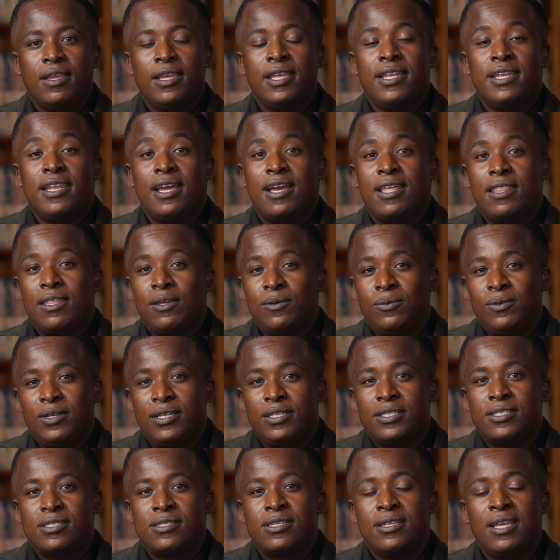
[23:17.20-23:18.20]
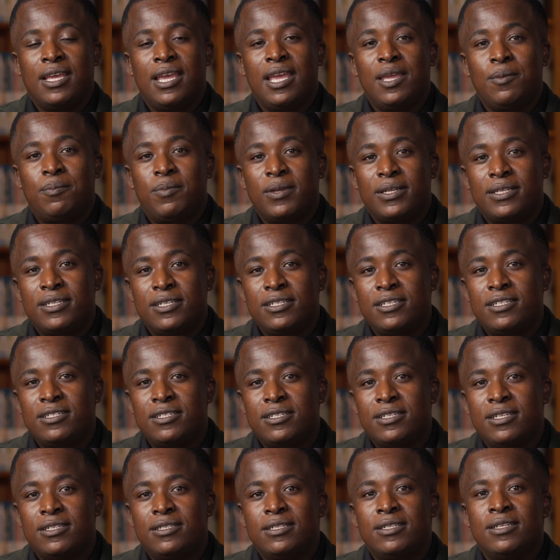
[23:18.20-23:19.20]
In other words, a
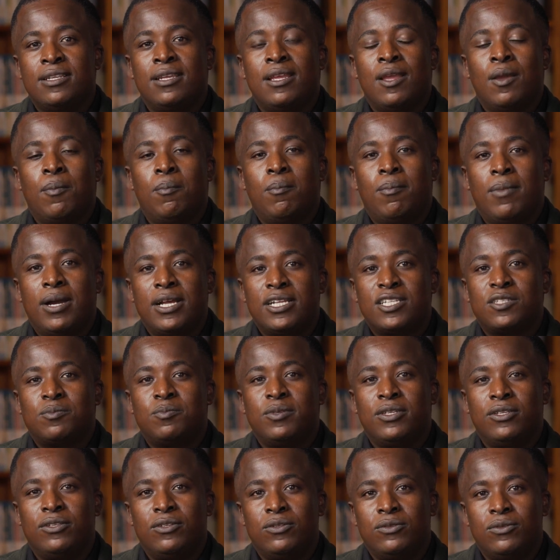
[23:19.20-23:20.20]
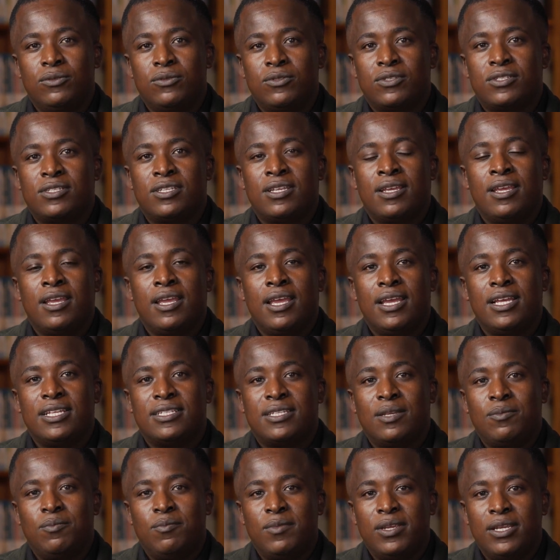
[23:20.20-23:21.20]
petition must be used
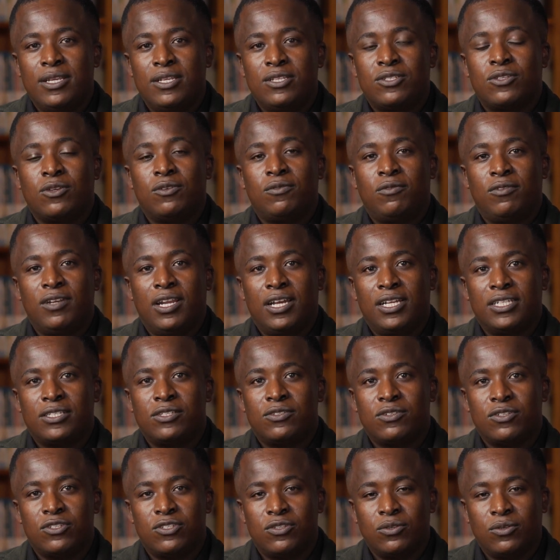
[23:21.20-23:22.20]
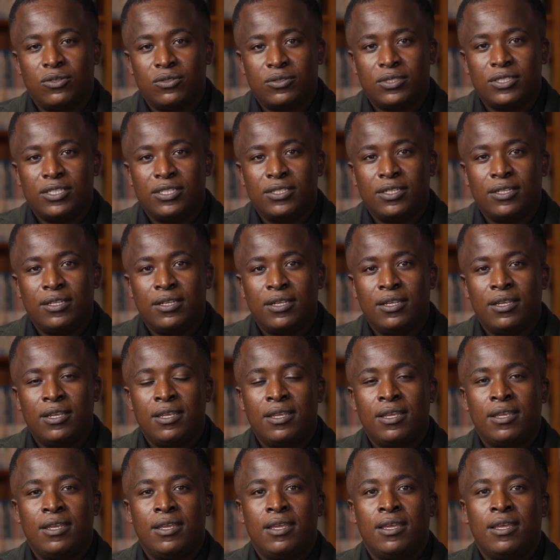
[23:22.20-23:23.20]
as a means of last resort.
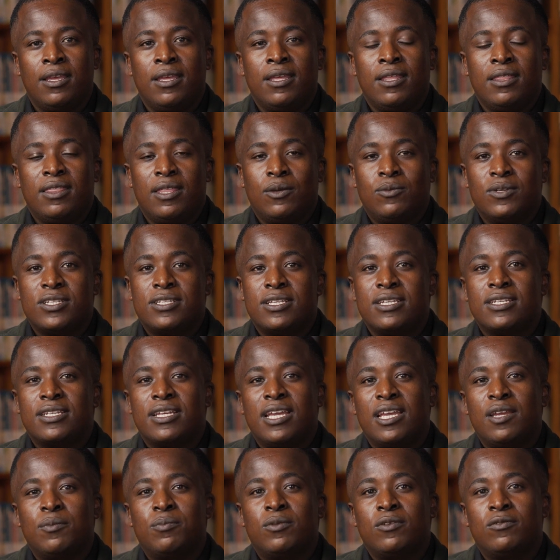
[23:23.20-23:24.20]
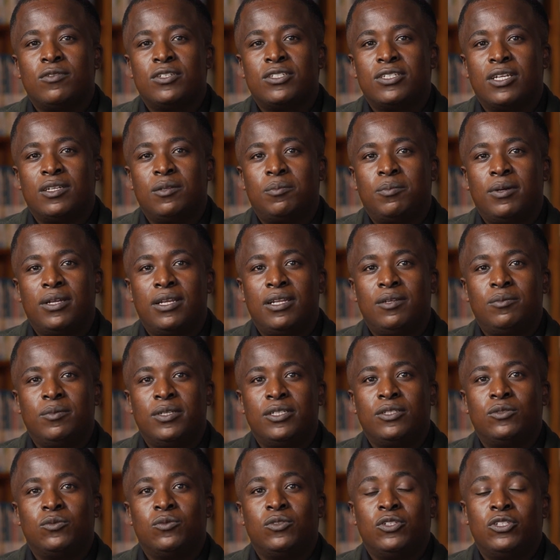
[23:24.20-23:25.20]
The Western Cape Provincial
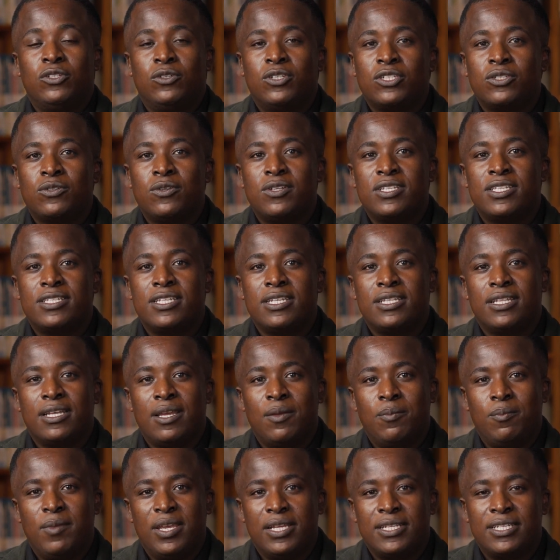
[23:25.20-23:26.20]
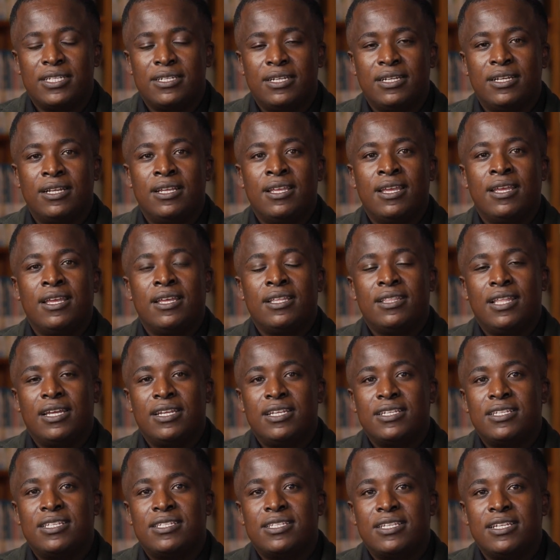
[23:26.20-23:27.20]
Parliament will not consider a matter
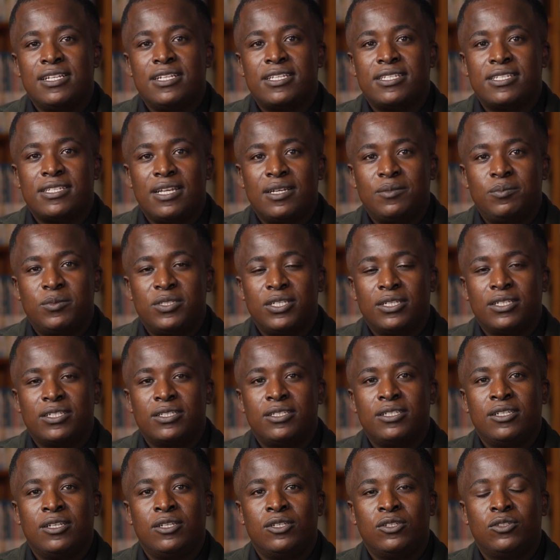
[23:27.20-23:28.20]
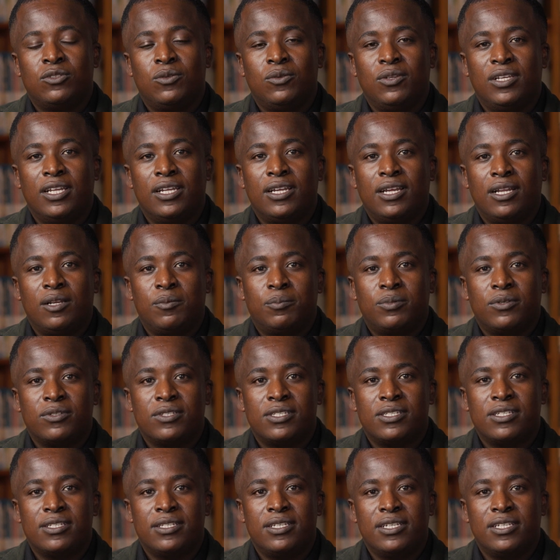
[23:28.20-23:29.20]
that is still subject to legal
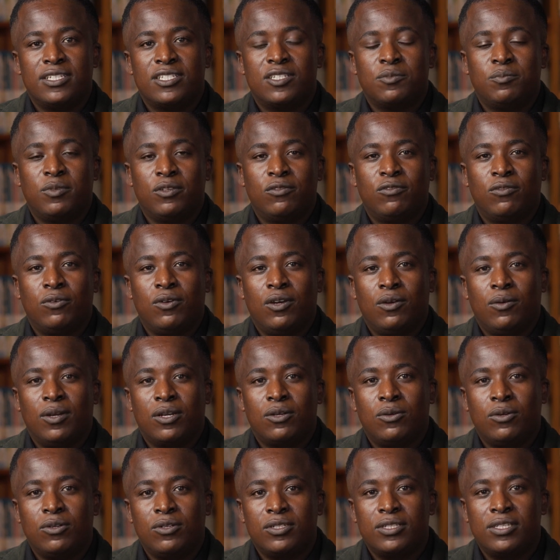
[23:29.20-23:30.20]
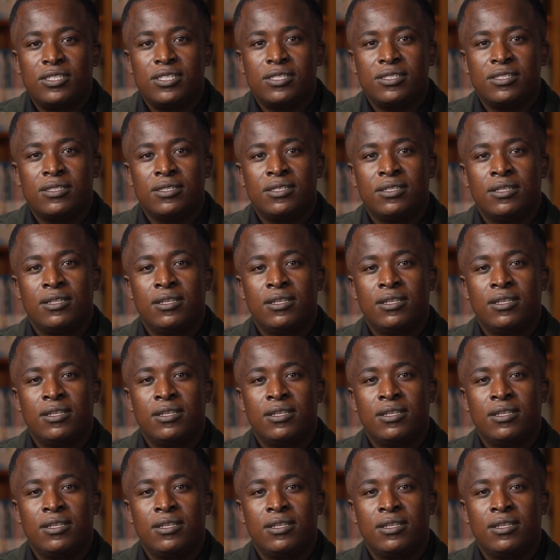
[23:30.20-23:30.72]
proceedings before our courts,